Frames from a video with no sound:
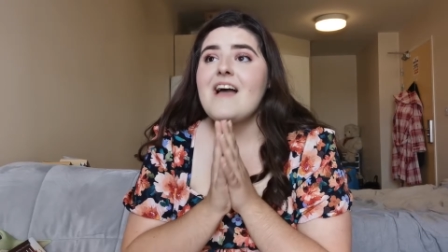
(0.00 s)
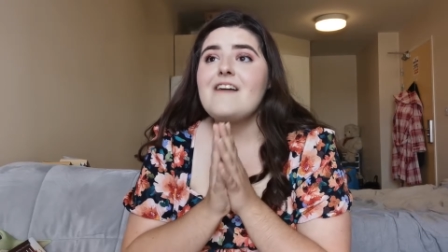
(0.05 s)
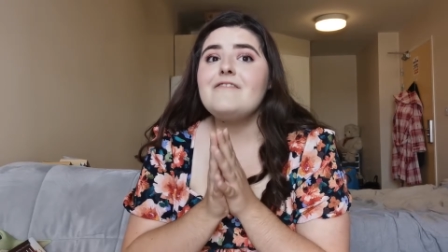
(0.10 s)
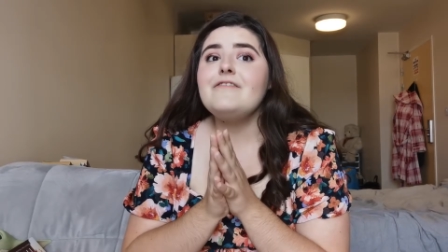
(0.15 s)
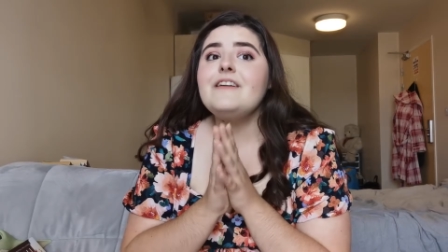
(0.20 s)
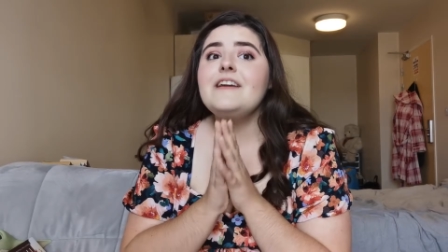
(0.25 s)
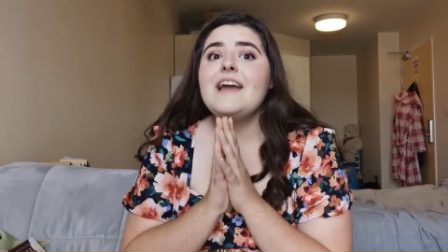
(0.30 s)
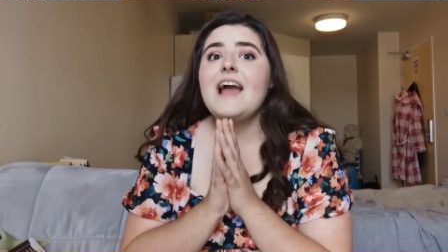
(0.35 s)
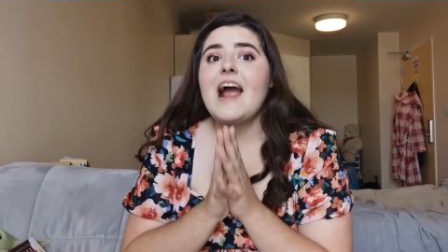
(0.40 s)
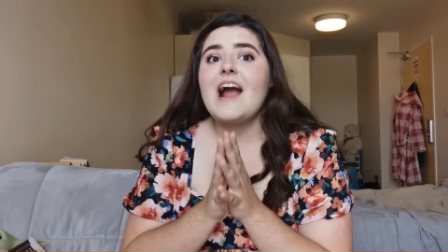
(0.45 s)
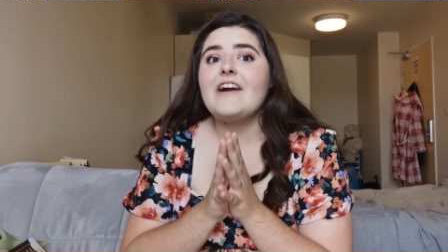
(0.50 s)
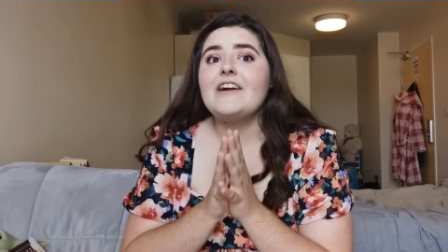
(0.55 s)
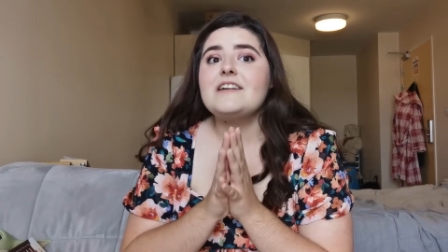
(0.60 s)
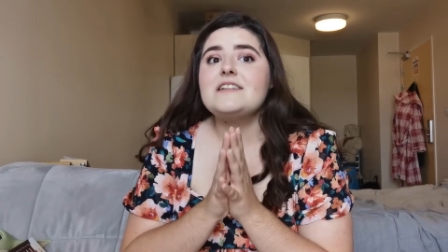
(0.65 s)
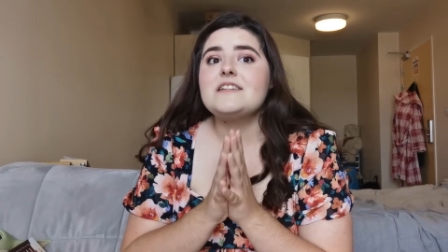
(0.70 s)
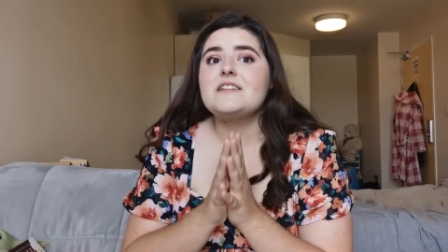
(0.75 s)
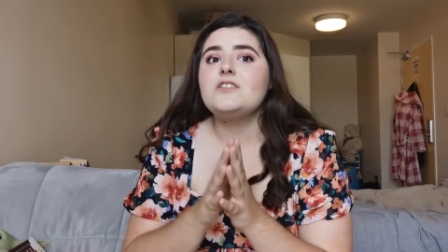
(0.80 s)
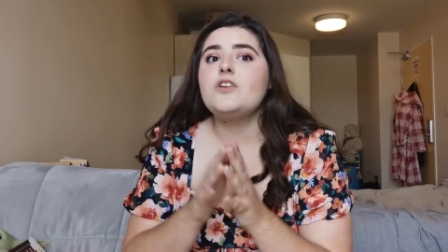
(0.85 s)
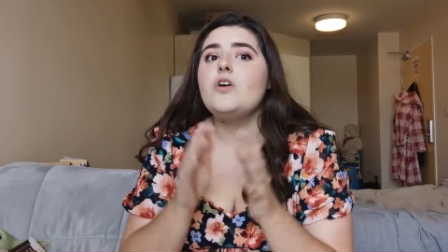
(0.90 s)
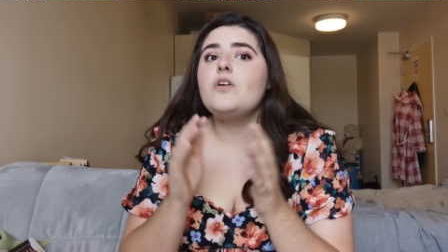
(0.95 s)
Every
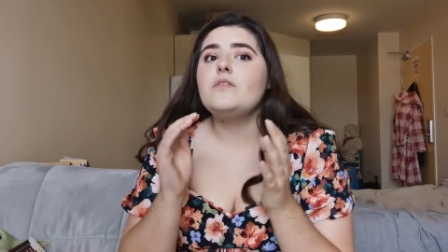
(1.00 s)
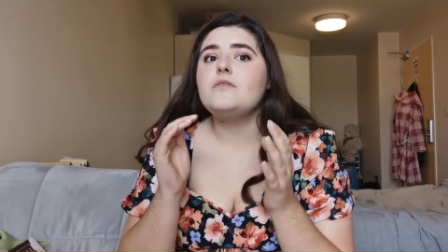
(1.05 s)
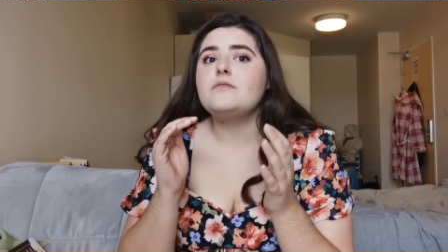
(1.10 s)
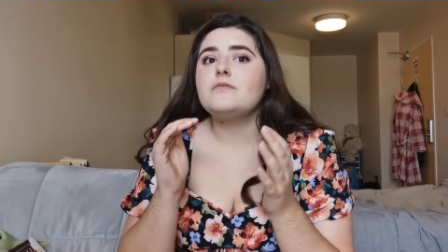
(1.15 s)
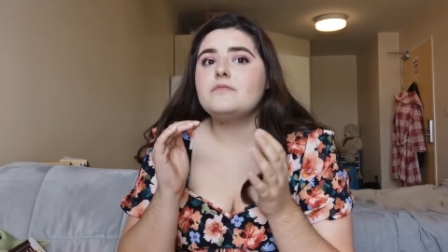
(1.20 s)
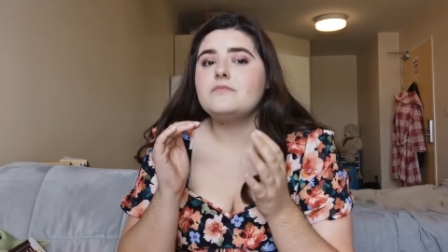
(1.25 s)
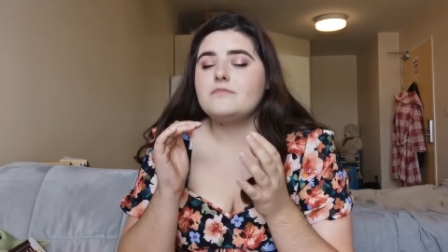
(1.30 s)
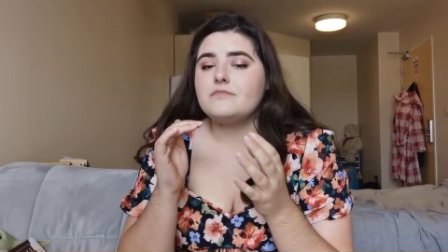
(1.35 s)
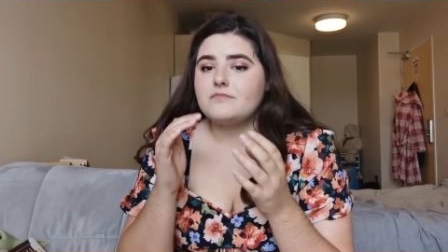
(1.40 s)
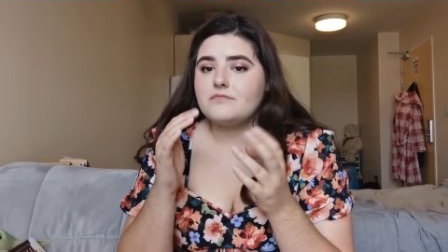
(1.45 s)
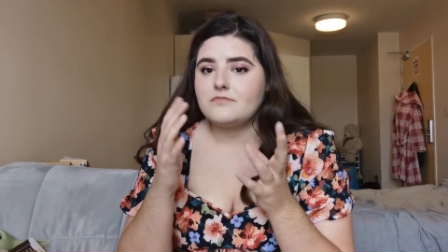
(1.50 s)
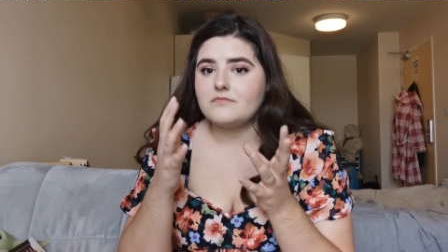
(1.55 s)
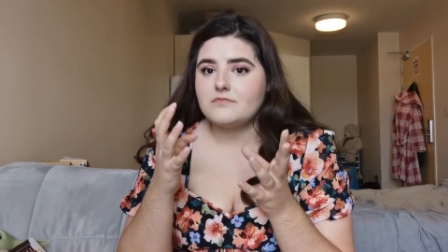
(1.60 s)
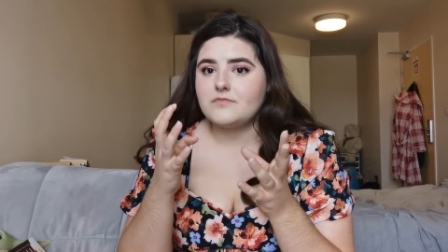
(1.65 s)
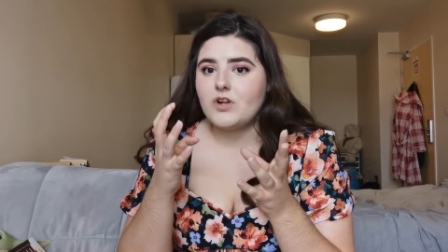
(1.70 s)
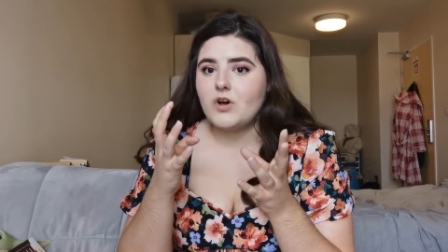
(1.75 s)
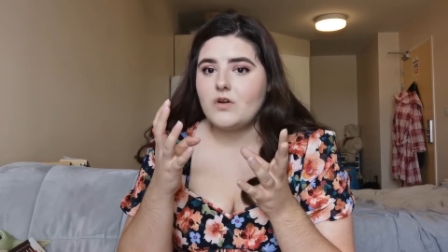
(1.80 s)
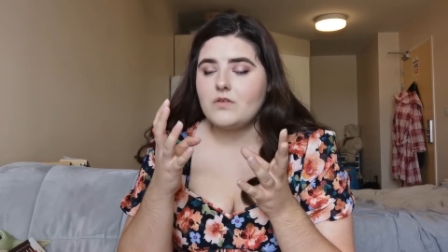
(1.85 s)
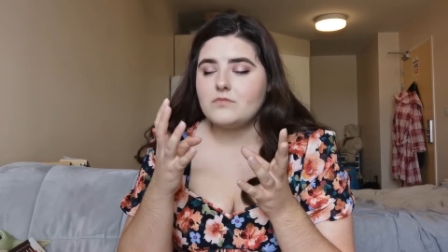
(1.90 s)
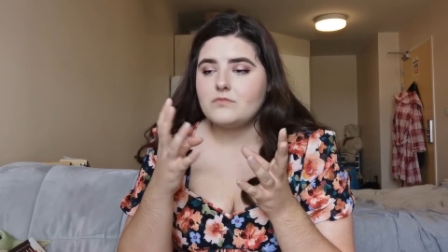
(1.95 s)
character, not
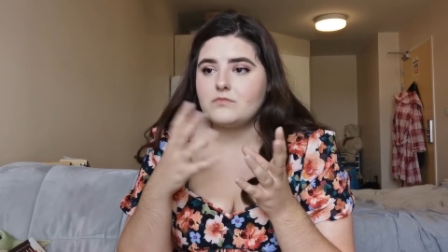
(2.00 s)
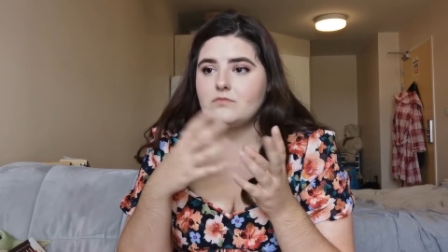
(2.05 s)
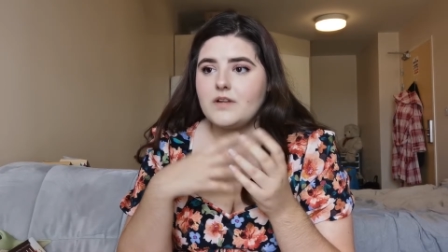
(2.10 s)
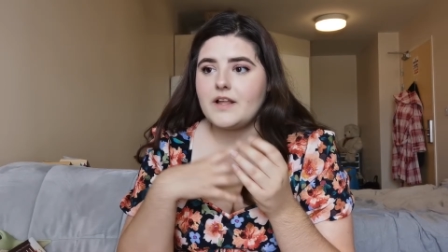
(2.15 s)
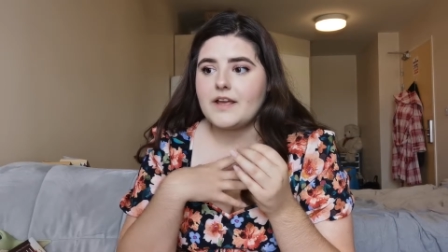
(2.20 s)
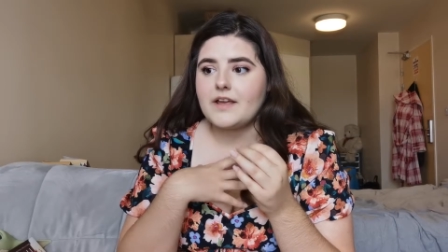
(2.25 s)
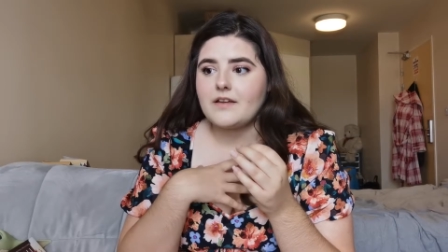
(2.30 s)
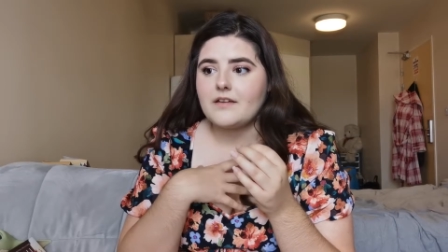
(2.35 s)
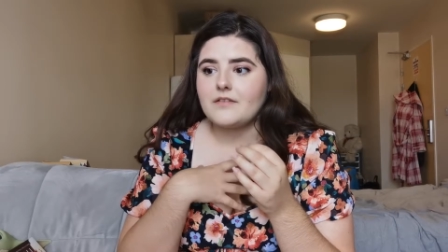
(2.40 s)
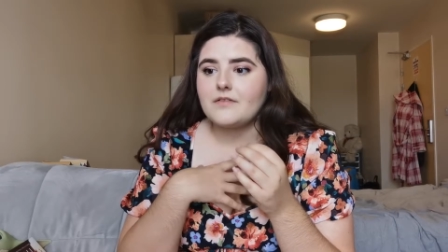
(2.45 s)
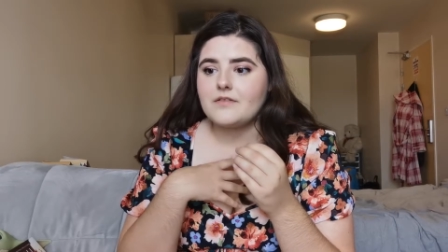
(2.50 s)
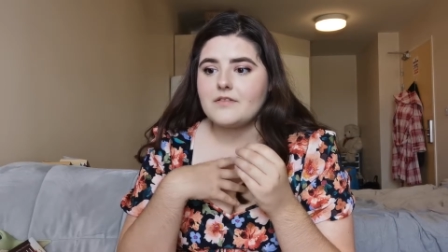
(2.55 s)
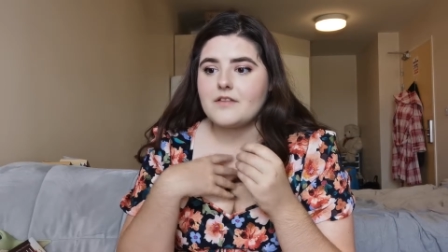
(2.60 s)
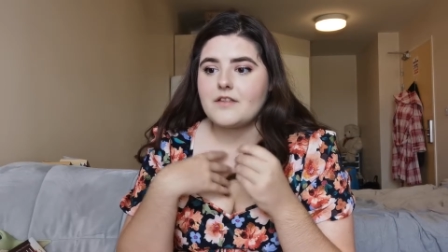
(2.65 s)
like